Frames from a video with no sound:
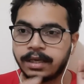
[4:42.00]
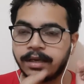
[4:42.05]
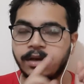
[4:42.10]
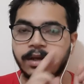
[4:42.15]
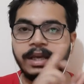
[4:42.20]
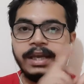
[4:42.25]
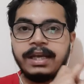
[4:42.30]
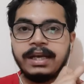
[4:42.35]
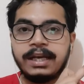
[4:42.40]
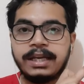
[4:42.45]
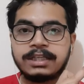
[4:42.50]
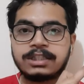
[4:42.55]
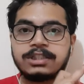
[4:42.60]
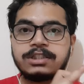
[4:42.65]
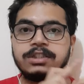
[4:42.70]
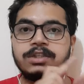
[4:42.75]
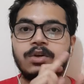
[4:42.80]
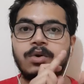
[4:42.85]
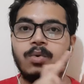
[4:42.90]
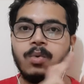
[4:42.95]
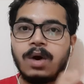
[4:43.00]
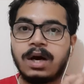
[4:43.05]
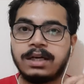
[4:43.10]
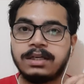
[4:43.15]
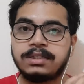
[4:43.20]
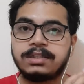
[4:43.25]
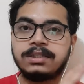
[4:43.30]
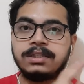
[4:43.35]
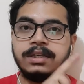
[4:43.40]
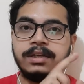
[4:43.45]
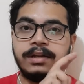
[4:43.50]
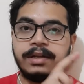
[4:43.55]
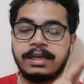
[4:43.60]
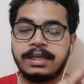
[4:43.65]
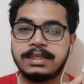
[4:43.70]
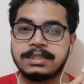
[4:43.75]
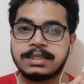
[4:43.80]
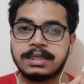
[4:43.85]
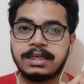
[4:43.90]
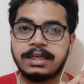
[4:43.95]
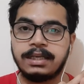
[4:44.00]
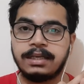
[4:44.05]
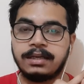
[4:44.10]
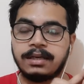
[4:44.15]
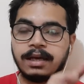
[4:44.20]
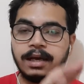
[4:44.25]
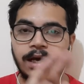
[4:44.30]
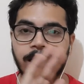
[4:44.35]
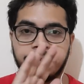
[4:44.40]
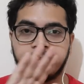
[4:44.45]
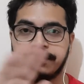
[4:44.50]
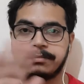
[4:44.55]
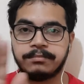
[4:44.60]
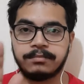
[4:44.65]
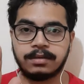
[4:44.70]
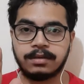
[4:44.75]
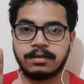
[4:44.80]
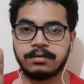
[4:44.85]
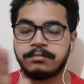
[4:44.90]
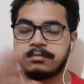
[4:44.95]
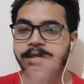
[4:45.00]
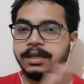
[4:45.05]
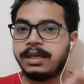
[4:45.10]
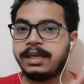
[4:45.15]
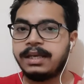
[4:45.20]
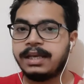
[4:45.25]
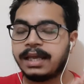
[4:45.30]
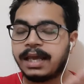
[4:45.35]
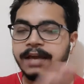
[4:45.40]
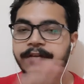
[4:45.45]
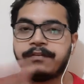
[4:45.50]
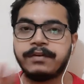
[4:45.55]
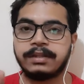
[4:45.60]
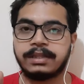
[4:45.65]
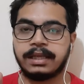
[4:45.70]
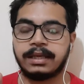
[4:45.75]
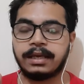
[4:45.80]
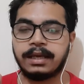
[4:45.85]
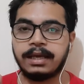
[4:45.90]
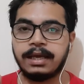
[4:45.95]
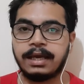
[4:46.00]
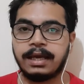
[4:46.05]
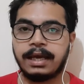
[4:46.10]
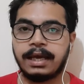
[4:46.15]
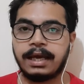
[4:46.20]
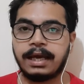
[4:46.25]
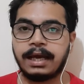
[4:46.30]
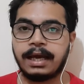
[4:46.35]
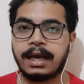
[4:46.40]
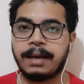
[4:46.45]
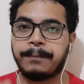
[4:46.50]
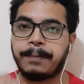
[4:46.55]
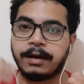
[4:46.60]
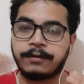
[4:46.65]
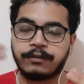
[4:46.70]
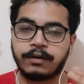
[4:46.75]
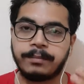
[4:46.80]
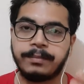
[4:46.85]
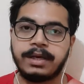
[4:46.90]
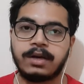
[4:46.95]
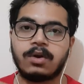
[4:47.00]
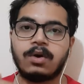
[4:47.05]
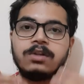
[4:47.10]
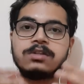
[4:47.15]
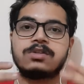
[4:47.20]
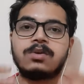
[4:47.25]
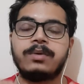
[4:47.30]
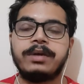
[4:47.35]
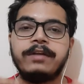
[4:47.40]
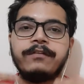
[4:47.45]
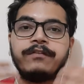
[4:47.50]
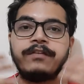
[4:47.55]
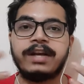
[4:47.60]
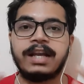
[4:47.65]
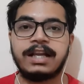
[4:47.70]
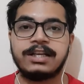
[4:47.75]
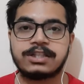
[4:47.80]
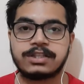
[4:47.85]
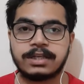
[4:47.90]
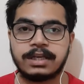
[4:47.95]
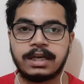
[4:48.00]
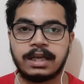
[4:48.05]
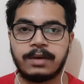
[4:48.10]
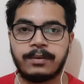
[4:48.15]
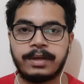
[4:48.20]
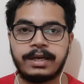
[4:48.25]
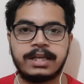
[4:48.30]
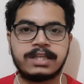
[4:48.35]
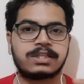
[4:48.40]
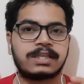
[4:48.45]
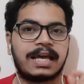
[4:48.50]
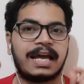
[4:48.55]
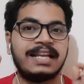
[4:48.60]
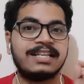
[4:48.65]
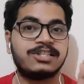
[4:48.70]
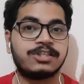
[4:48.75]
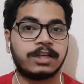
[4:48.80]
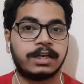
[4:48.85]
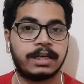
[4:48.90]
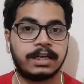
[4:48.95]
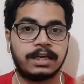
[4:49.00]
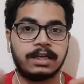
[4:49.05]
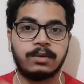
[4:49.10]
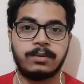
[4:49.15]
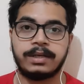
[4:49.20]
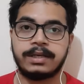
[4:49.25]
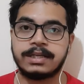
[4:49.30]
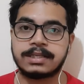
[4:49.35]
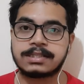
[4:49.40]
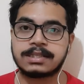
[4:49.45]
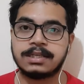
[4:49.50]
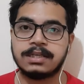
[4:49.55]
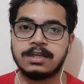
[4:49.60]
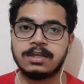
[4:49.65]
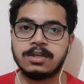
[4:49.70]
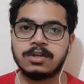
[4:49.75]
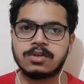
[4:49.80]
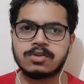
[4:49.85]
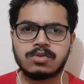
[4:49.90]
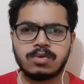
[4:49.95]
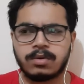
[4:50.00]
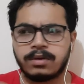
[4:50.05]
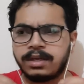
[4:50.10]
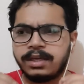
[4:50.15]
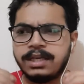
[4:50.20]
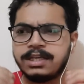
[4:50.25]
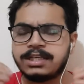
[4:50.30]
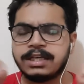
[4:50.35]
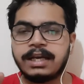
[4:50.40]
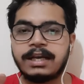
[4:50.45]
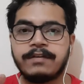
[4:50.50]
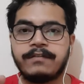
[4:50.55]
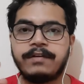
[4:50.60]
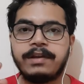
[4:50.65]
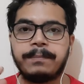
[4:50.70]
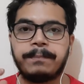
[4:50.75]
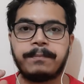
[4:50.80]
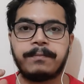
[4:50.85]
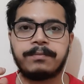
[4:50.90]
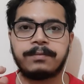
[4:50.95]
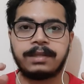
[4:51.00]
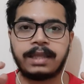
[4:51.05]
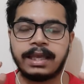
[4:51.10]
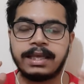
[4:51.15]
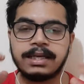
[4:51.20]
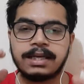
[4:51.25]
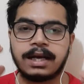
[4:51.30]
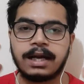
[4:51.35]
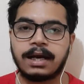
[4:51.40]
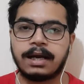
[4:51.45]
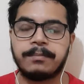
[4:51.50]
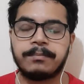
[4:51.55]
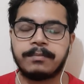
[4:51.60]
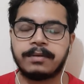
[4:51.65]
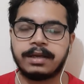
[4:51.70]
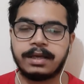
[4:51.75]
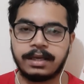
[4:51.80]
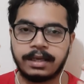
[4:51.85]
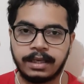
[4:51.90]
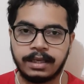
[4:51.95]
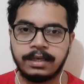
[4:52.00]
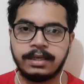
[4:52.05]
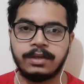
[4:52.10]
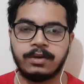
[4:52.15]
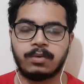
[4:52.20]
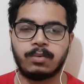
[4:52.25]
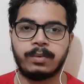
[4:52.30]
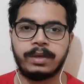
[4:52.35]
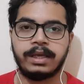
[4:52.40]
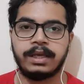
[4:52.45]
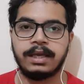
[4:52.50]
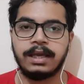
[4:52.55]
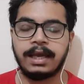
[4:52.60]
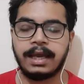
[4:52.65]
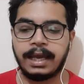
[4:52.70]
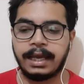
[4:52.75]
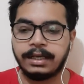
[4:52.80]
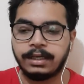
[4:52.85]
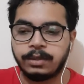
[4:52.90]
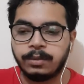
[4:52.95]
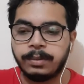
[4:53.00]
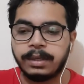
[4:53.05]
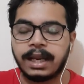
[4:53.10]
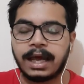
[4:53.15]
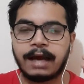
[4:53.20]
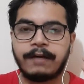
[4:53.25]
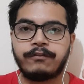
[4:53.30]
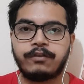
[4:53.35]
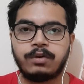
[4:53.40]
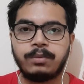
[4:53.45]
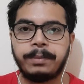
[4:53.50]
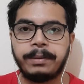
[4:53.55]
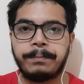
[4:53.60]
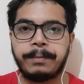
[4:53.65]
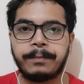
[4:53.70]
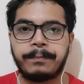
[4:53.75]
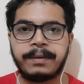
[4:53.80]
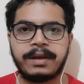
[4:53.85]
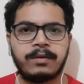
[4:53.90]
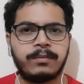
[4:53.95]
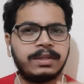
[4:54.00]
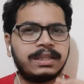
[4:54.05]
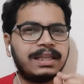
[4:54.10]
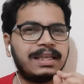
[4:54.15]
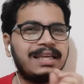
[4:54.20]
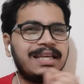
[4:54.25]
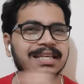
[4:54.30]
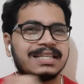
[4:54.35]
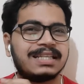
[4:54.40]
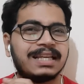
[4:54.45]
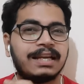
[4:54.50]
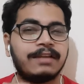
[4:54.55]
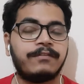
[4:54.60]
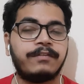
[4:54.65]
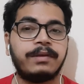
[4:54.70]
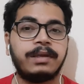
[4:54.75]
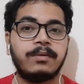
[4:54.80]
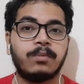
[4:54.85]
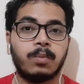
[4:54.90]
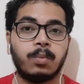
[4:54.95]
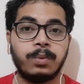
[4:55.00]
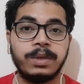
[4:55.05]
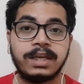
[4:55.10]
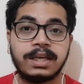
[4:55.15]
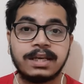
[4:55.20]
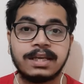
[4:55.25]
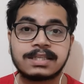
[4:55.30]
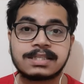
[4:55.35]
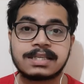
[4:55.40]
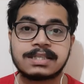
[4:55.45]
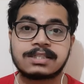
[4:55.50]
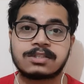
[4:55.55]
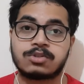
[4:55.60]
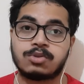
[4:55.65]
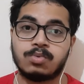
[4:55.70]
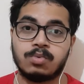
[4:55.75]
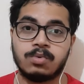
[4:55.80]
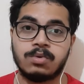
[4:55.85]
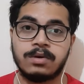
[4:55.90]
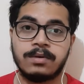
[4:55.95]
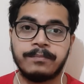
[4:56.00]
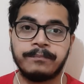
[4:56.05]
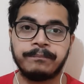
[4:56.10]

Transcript: English, quant, reasoning, I mean, in everything. Apart from it, also in financial awareness and general awareness. So each and every thing come in your way, and you will have to be prepared with each and every weaknesses too.